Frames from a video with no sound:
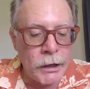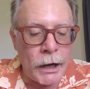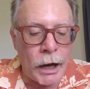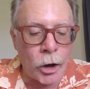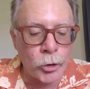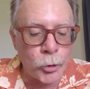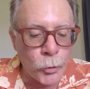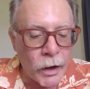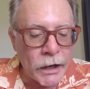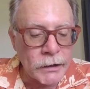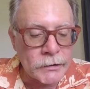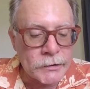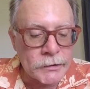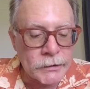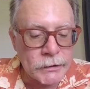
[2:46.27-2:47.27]
How
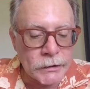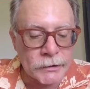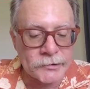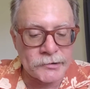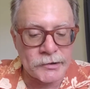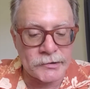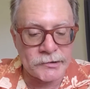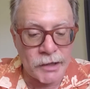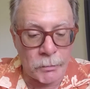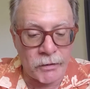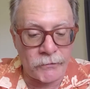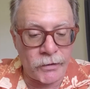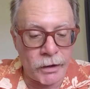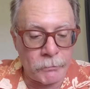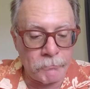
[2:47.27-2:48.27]
great is the sum
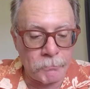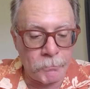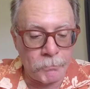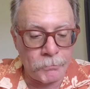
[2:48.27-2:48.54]
of them.